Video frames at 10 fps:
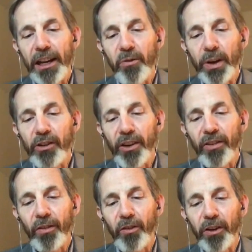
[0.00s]
If we
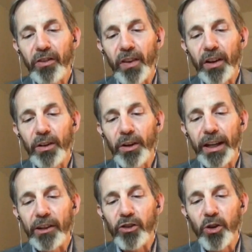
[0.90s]
just, mm-hmm. first of all,
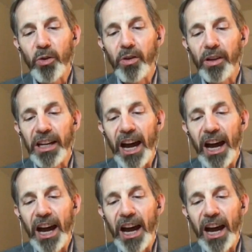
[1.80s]
look at Jude